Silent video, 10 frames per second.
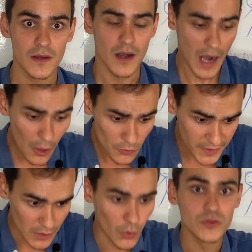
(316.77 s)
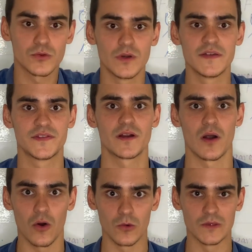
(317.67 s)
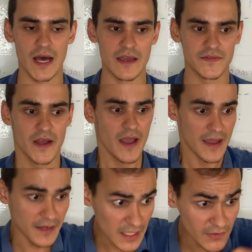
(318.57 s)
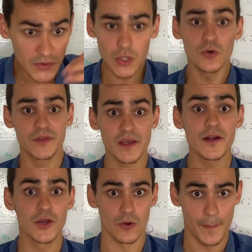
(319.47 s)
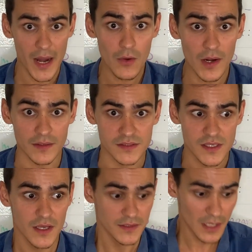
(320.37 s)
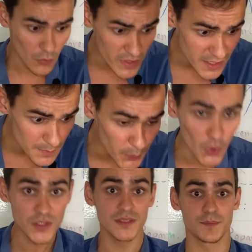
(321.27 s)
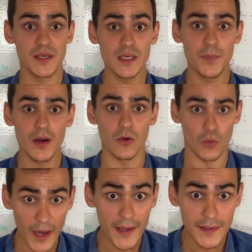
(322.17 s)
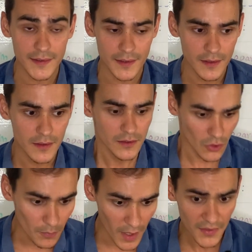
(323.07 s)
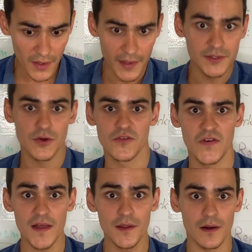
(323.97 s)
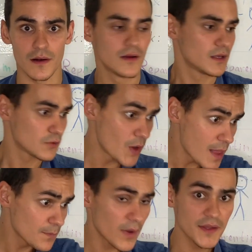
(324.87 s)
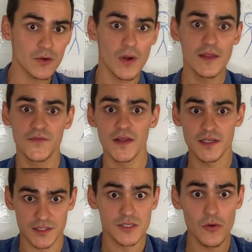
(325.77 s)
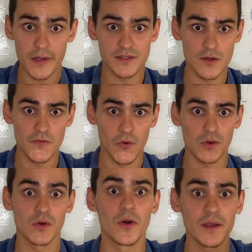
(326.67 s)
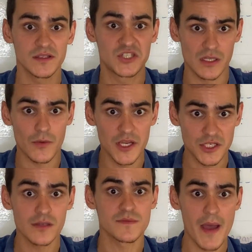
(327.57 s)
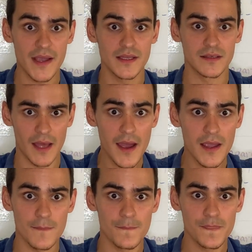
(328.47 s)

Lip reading: how they want to live their own life. And even though they're your parents, they're really important people, right? Your mother and your father, grandmother, grandfather, so on and so forth, going generations back in time.